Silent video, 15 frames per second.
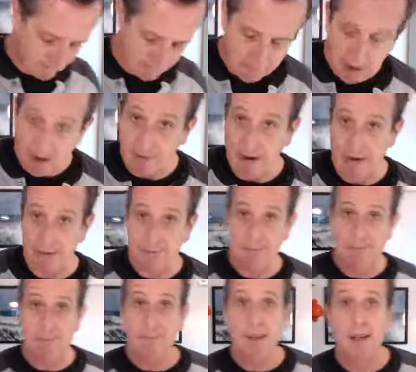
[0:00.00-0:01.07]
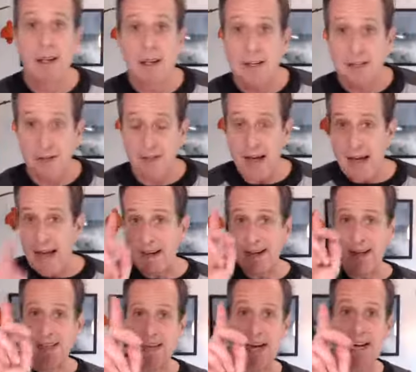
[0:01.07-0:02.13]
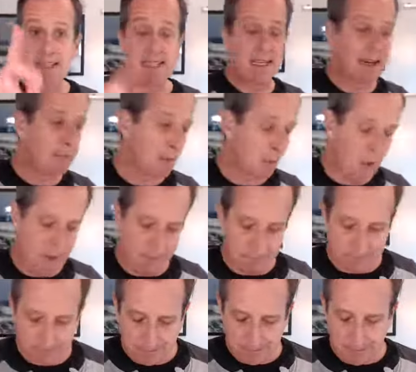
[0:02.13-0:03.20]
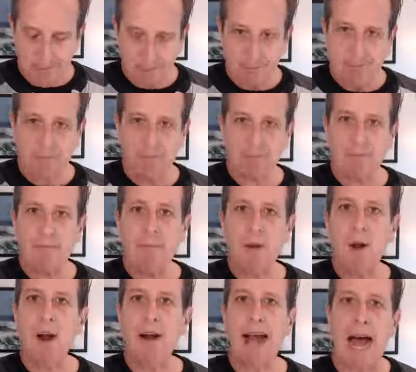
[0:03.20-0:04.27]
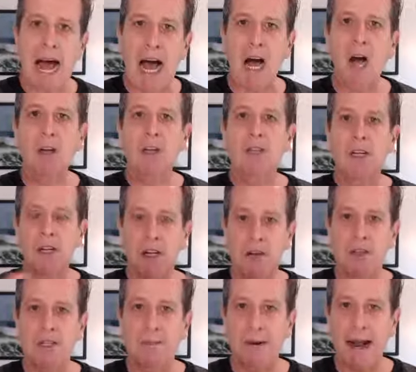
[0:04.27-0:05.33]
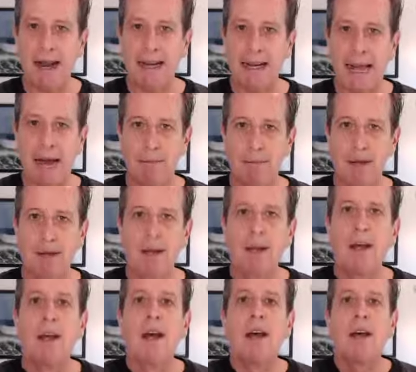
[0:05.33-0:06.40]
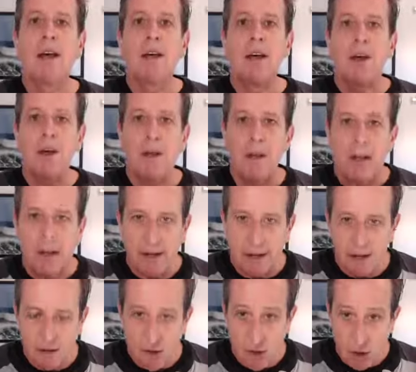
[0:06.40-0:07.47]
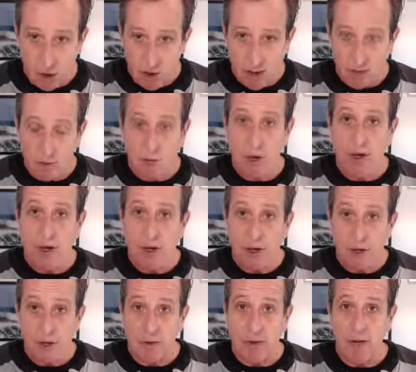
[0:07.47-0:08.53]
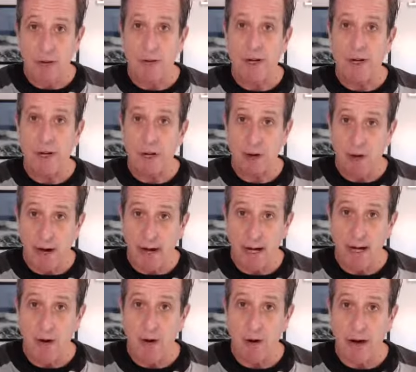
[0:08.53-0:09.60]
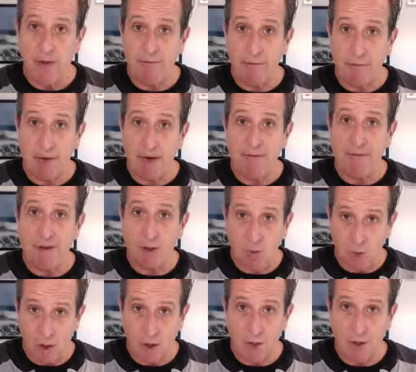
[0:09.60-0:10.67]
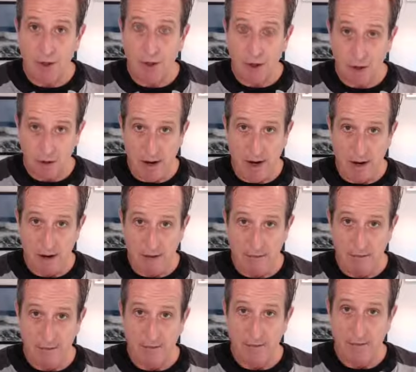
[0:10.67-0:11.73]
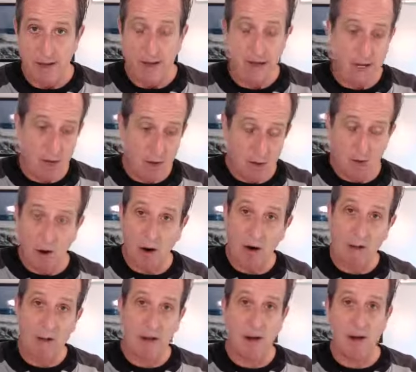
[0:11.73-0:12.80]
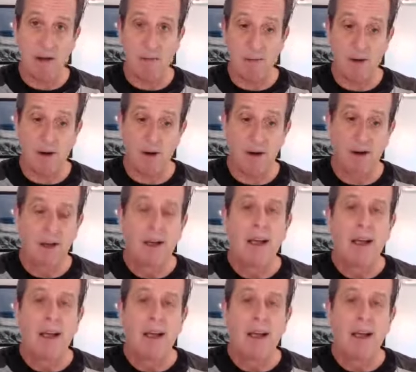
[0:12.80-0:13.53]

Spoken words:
All right, so that is idea number 1 on how to close the brand gap. In short, what you're doing when you're creating a creative brief to work with a creative and you are the entrepreneur,